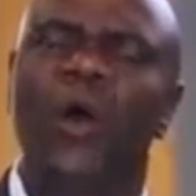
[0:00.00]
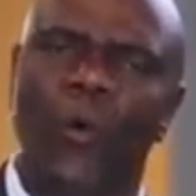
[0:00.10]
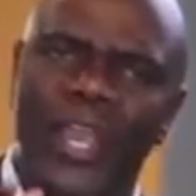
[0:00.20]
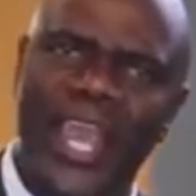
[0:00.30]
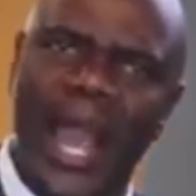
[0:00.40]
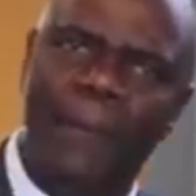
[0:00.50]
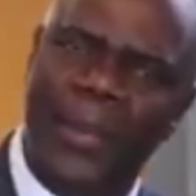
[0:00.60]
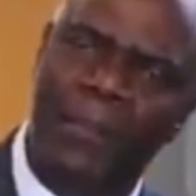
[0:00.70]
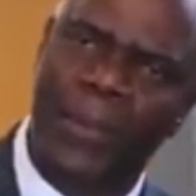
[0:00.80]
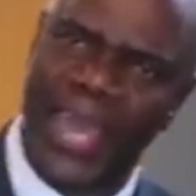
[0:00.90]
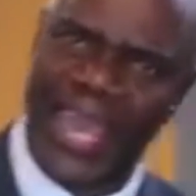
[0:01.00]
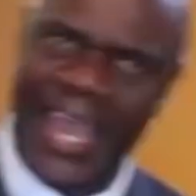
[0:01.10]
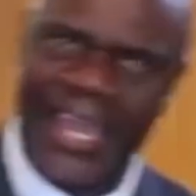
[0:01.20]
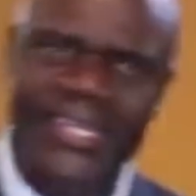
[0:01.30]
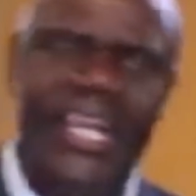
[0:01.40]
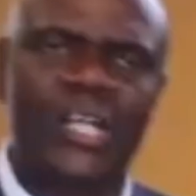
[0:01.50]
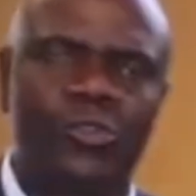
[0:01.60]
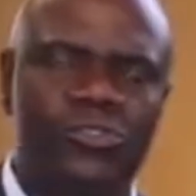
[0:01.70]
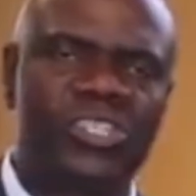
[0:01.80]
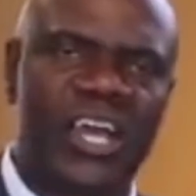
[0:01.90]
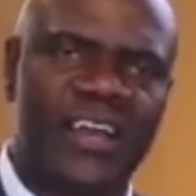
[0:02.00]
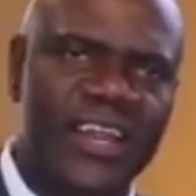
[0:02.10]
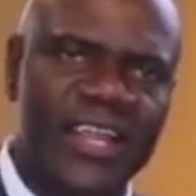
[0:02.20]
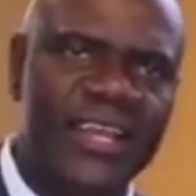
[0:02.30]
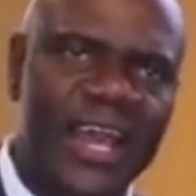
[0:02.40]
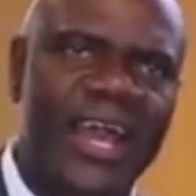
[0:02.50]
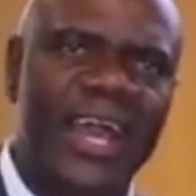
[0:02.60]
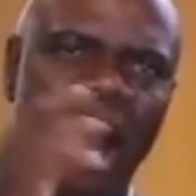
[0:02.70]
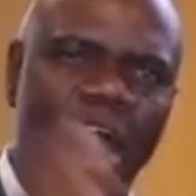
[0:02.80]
We are prepared to surrender